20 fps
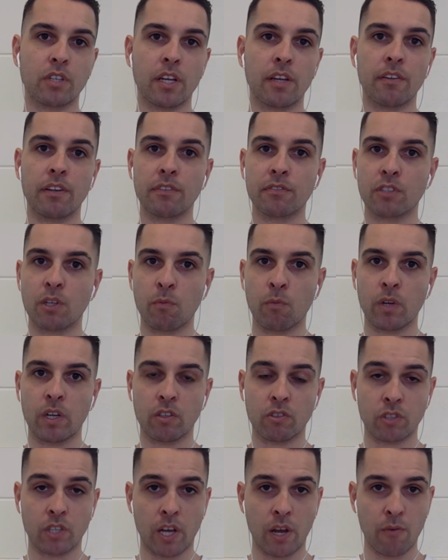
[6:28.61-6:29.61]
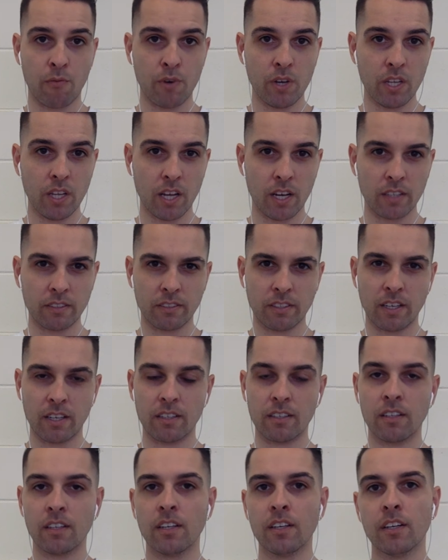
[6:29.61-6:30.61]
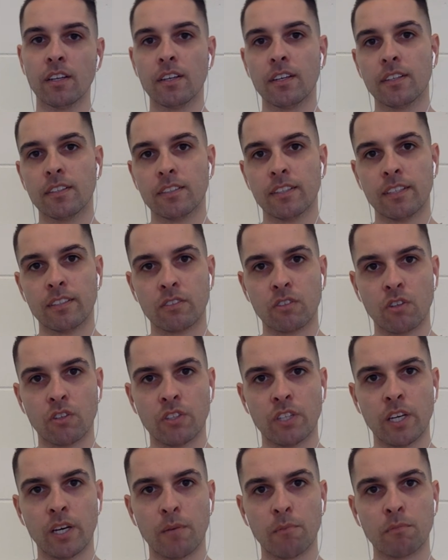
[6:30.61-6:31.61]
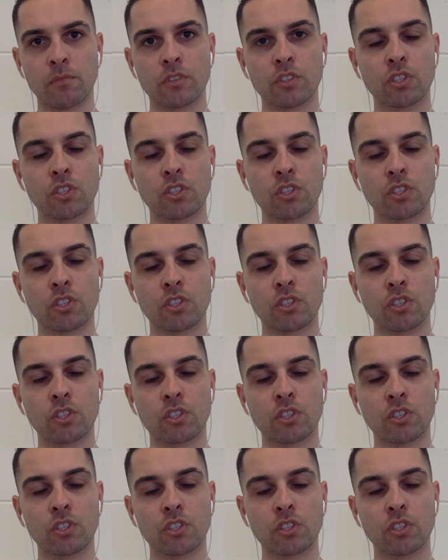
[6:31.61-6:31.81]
And if someone else can't realize that, that's on them.